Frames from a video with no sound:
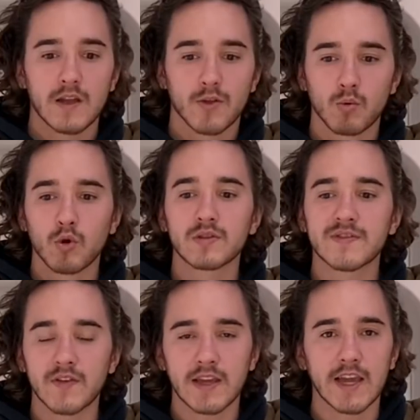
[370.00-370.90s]
the rules
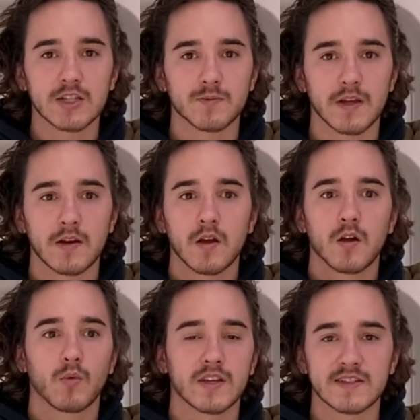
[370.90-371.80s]
of engagement
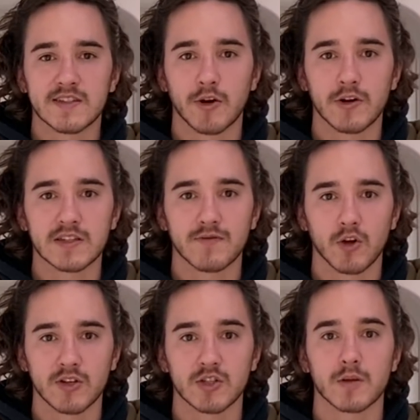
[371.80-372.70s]
when considering
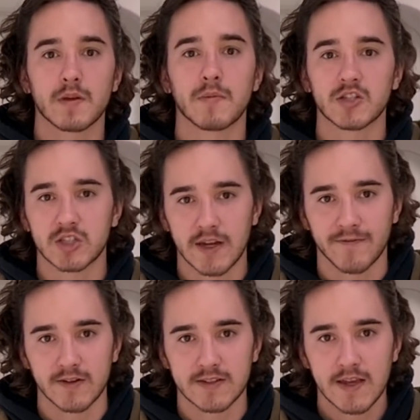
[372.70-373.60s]
civilians are going to be much
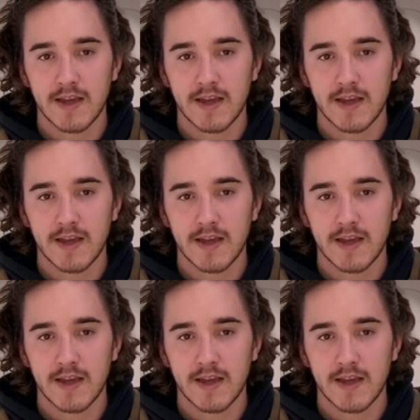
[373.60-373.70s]
different.